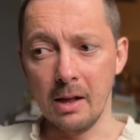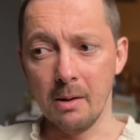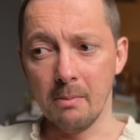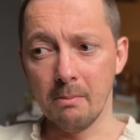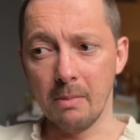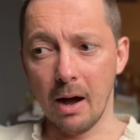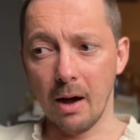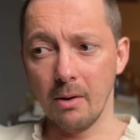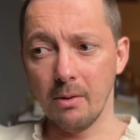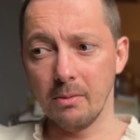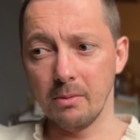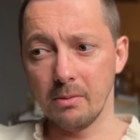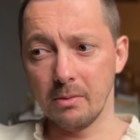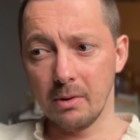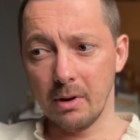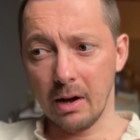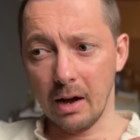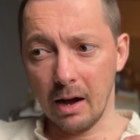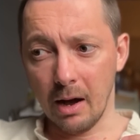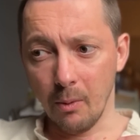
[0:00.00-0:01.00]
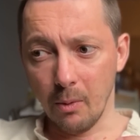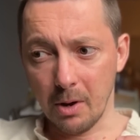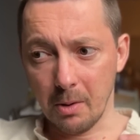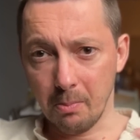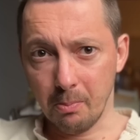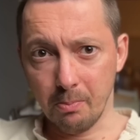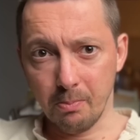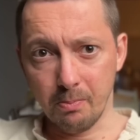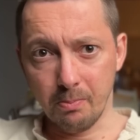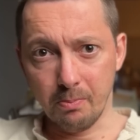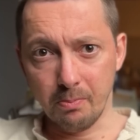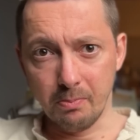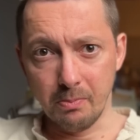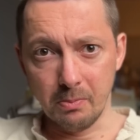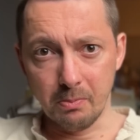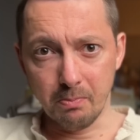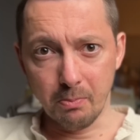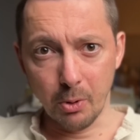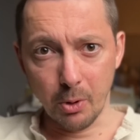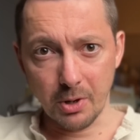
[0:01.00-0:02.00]
But I want to
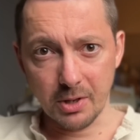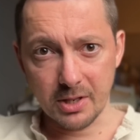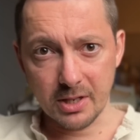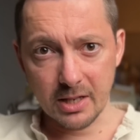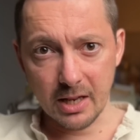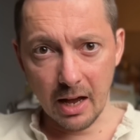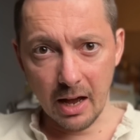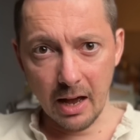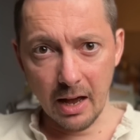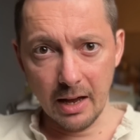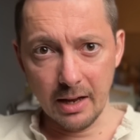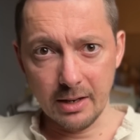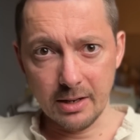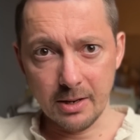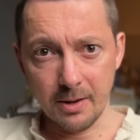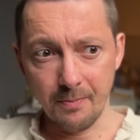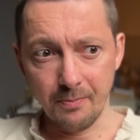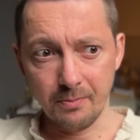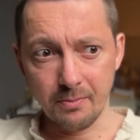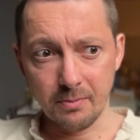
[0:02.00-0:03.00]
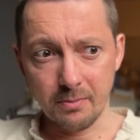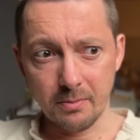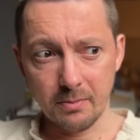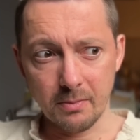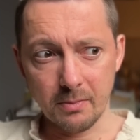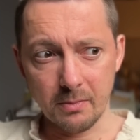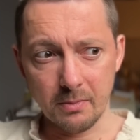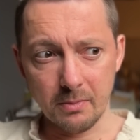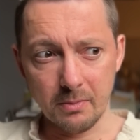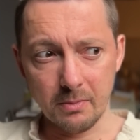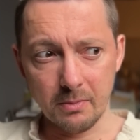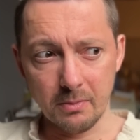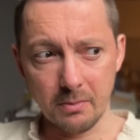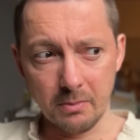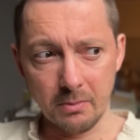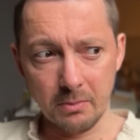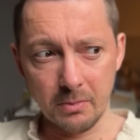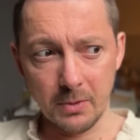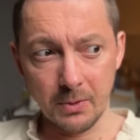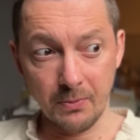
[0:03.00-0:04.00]
put aside
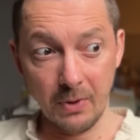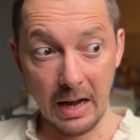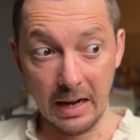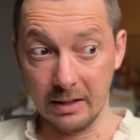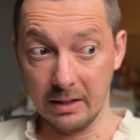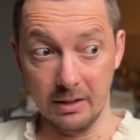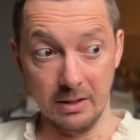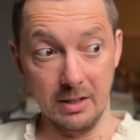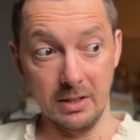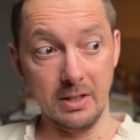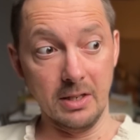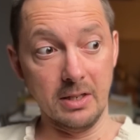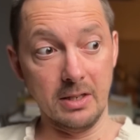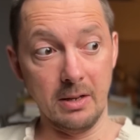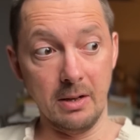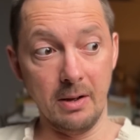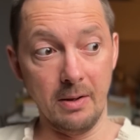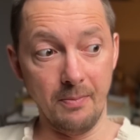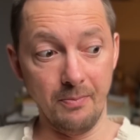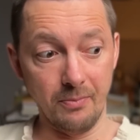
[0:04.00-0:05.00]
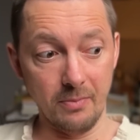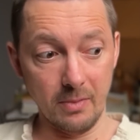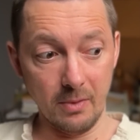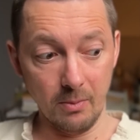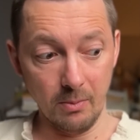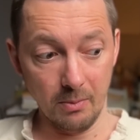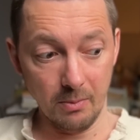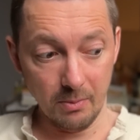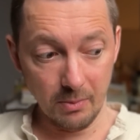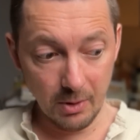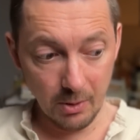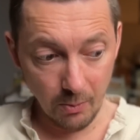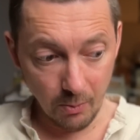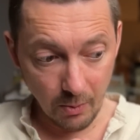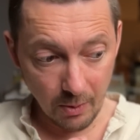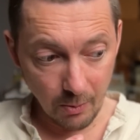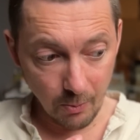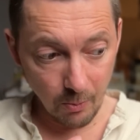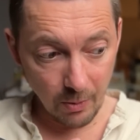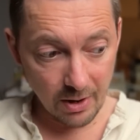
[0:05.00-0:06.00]
the fact that this is
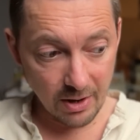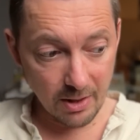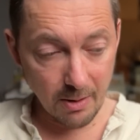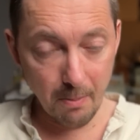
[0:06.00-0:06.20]
one of the